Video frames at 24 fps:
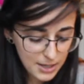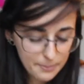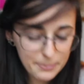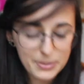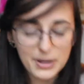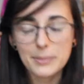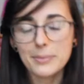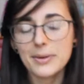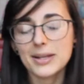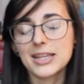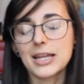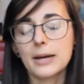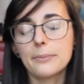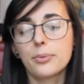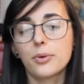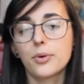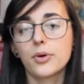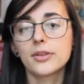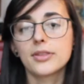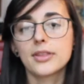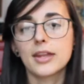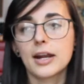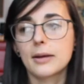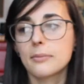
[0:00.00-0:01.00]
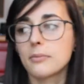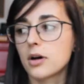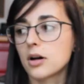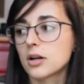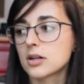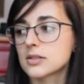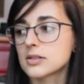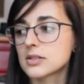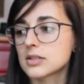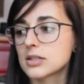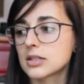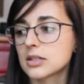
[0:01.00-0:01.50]
but I'm at that point that I'm
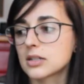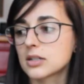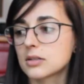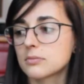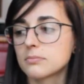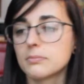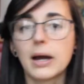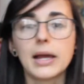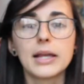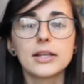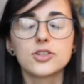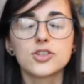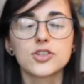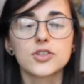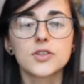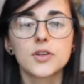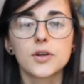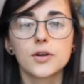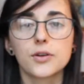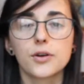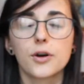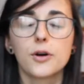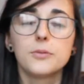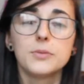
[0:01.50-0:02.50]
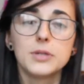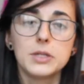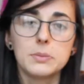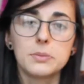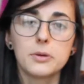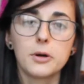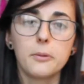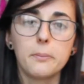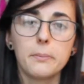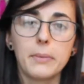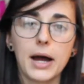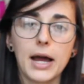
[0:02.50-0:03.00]
honestly might just go to Home
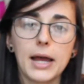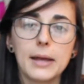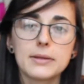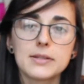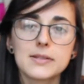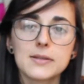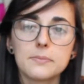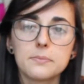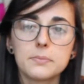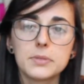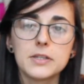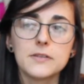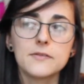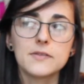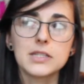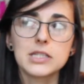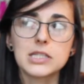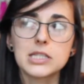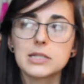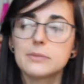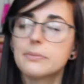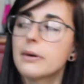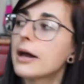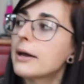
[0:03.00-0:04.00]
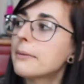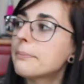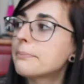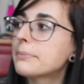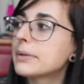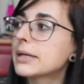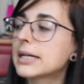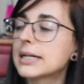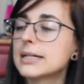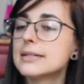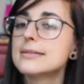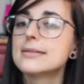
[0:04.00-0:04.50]
Depot and buy some PVC pipe,
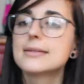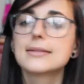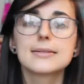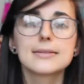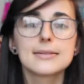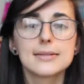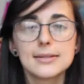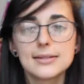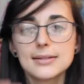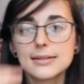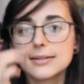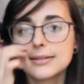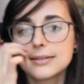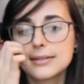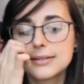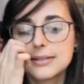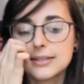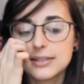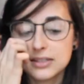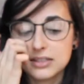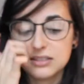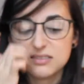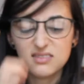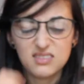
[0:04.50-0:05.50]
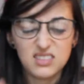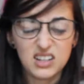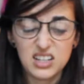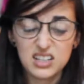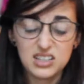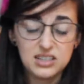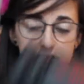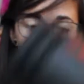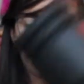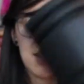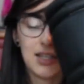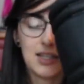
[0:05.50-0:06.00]
because
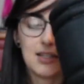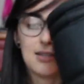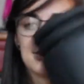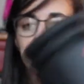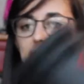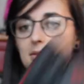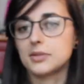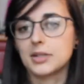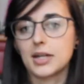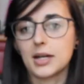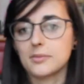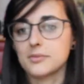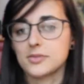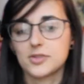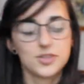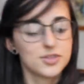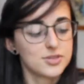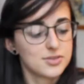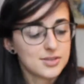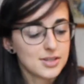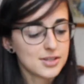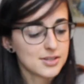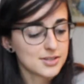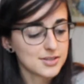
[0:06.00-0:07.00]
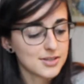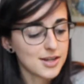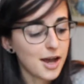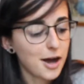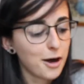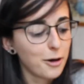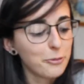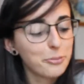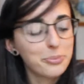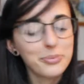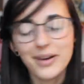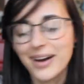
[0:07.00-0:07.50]
even this sometimes just doesn't
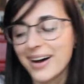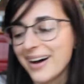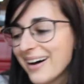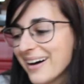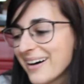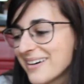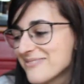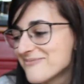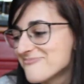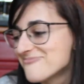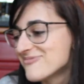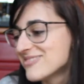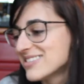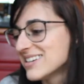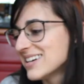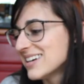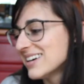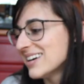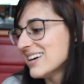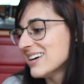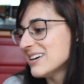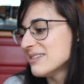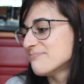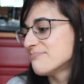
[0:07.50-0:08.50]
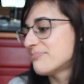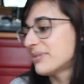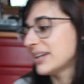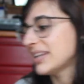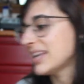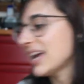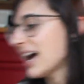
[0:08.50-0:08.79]
help. But